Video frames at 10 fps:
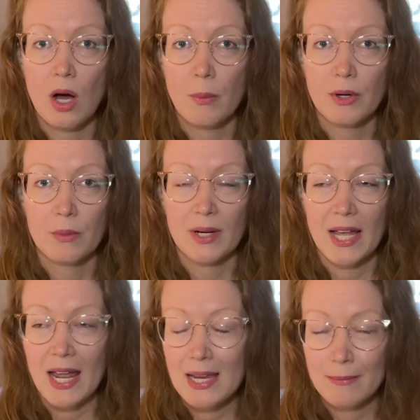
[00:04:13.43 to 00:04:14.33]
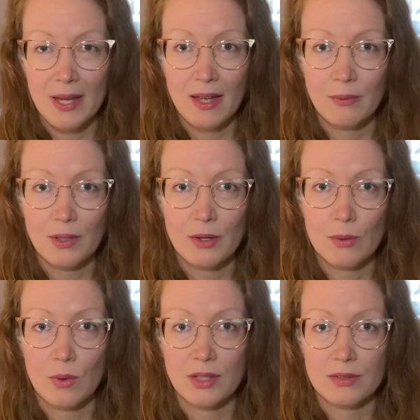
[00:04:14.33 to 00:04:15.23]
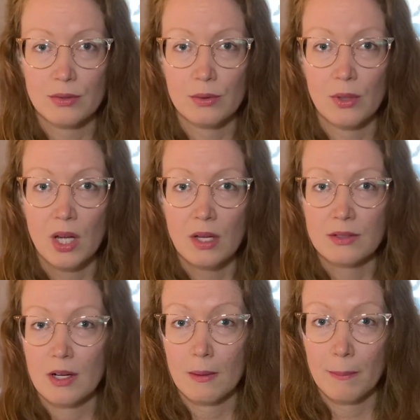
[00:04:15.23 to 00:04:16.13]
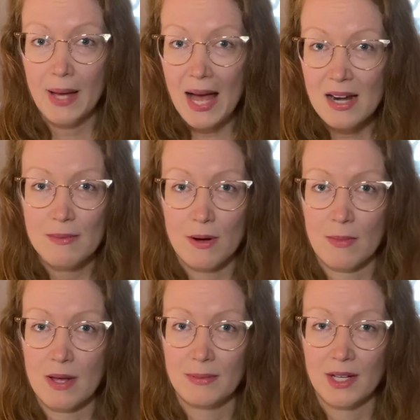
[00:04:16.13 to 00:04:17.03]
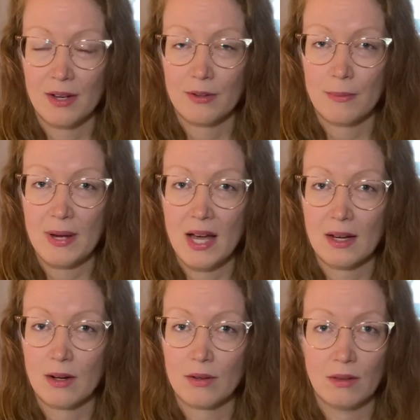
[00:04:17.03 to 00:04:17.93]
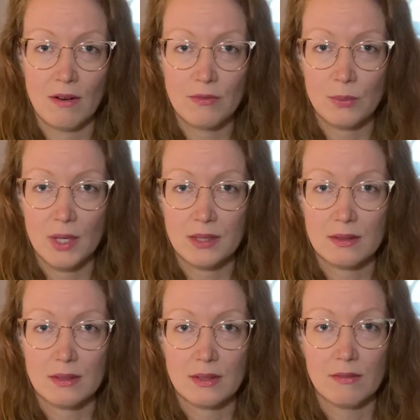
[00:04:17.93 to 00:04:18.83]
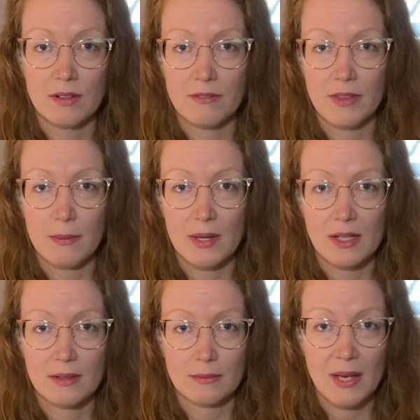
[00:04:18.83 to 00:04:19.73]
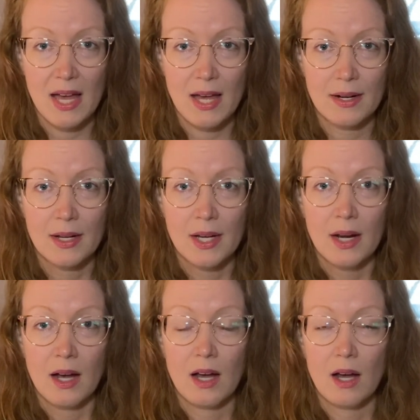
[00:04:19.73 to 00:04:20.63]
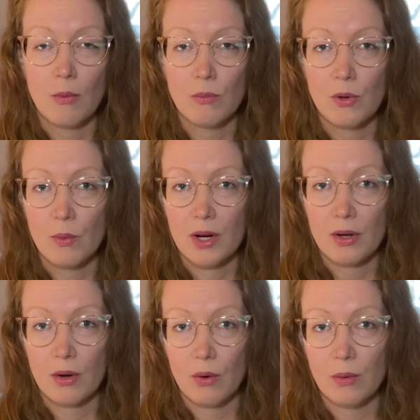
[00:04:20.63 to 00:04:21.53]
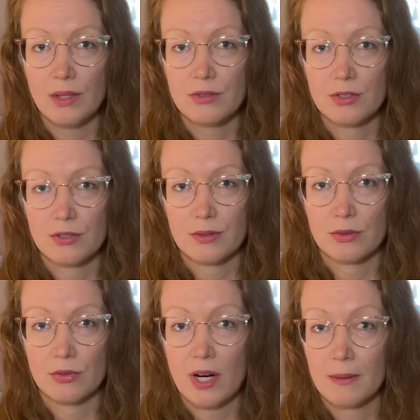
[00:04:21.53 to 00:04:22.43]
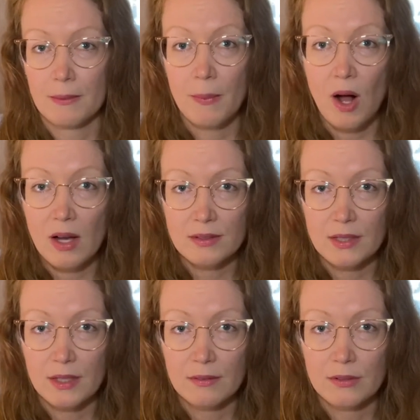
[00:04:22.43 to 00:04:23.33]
We don't want to hate men. We don't want to talk bad about men behind their back, our loved ones, even if they make us mad. We want to always just try to be positive.